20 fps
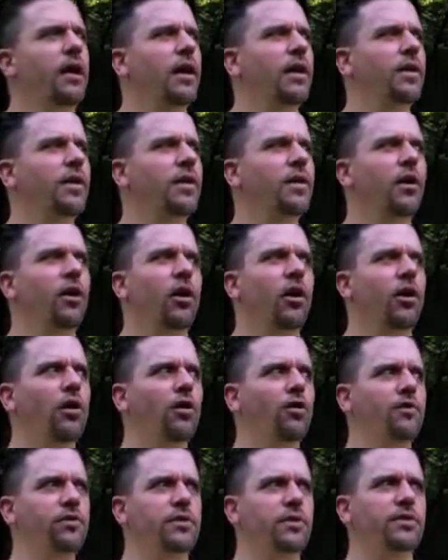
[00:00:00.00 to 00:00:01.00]
And
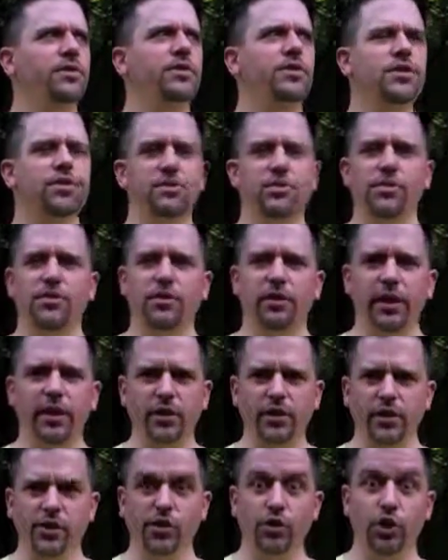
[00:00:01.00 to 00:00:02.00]
all of their students are like
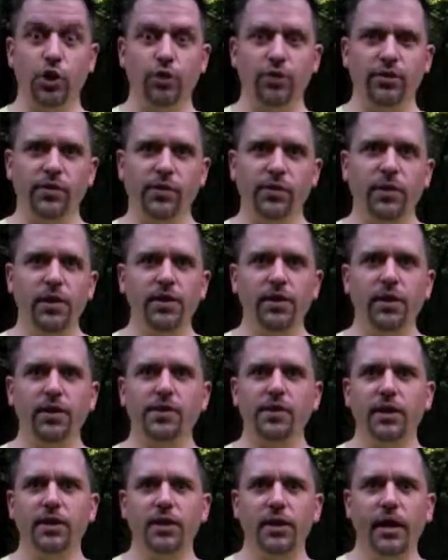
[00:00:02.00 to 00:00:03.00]
in suits and
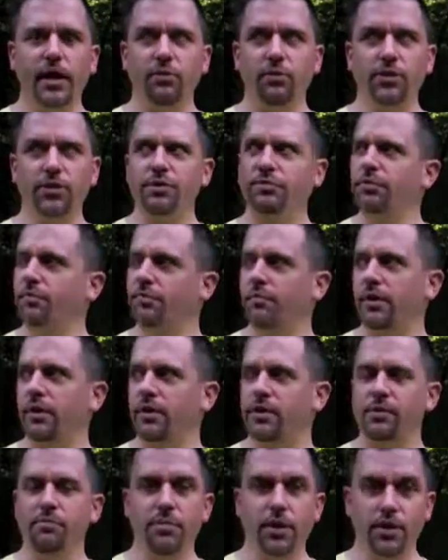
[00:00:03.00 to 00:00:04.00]
things like that, which
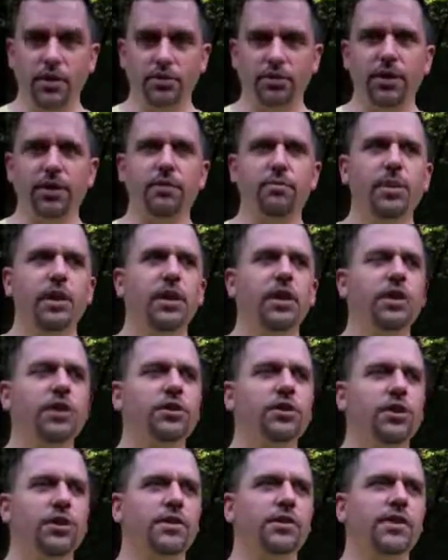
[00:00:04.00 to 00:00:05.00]
is a mystery to me. And it
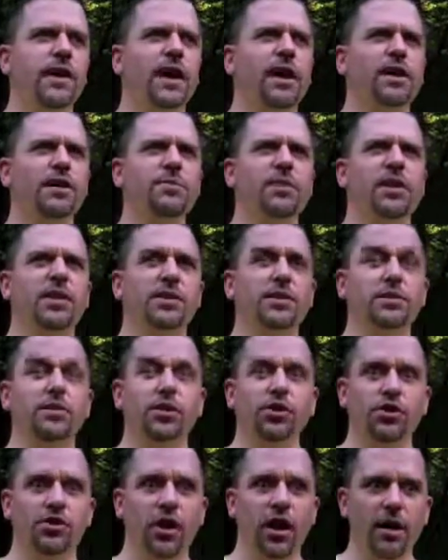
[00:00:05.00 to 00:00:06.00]
turns out it's because there's
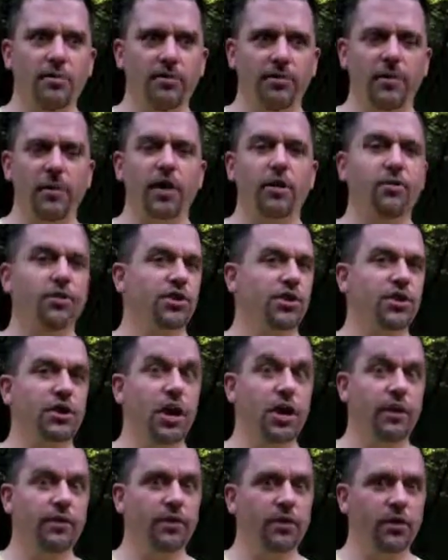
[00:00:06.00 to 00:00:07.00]
a job fair, which had
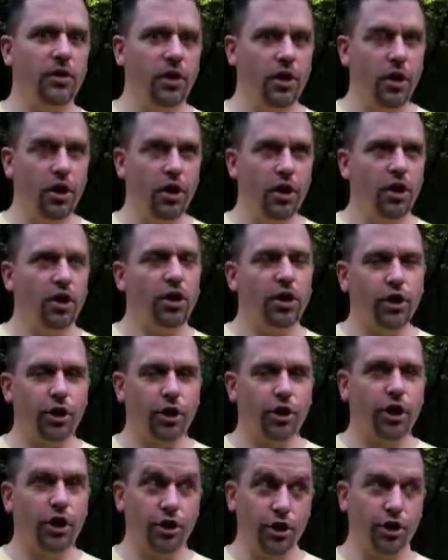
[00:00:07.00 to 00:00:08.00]
not even
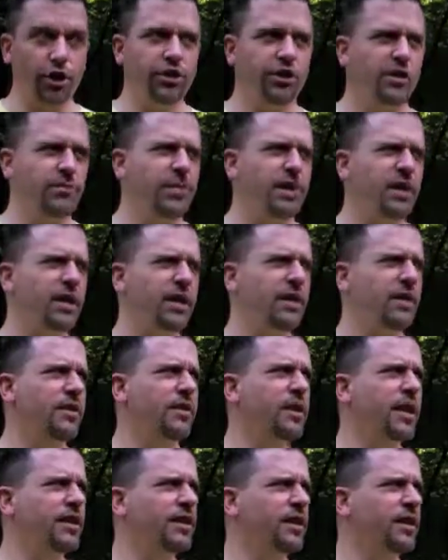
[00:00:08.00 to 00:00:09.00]
occurred to me
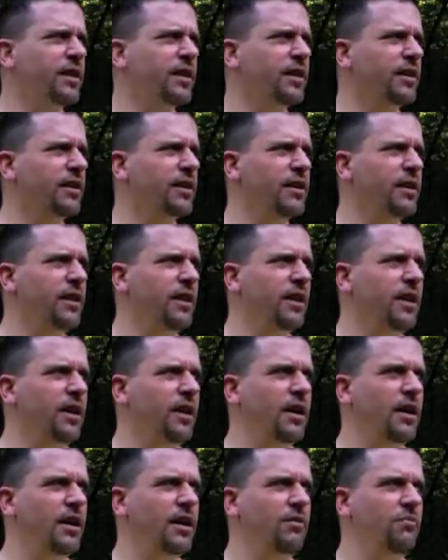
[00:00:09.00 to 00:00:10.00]
that that
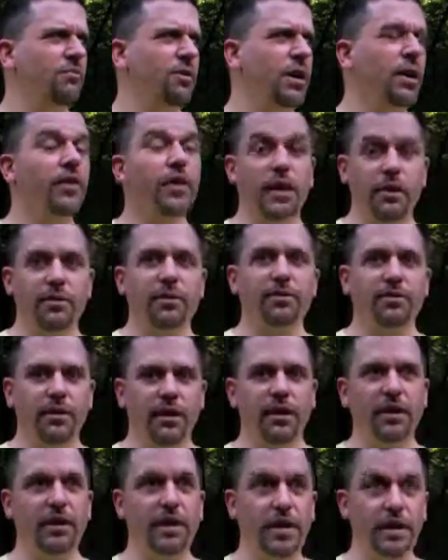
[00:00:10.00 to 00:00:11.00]
I would
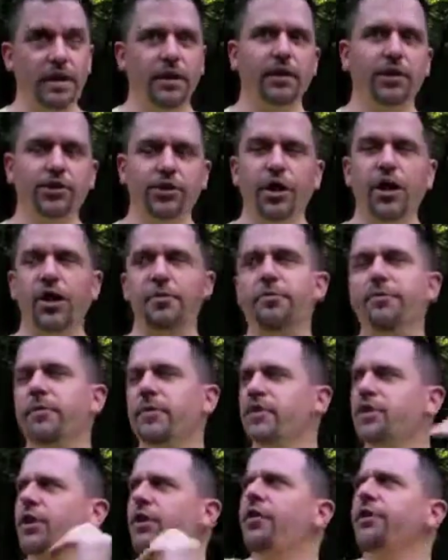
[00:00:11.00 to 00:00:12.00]
need to get a job.
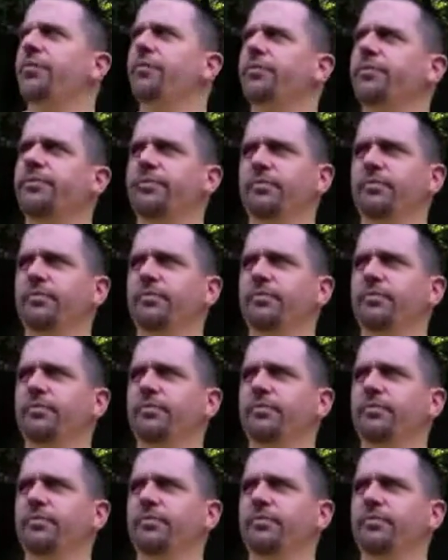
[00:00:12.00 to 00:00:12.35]
So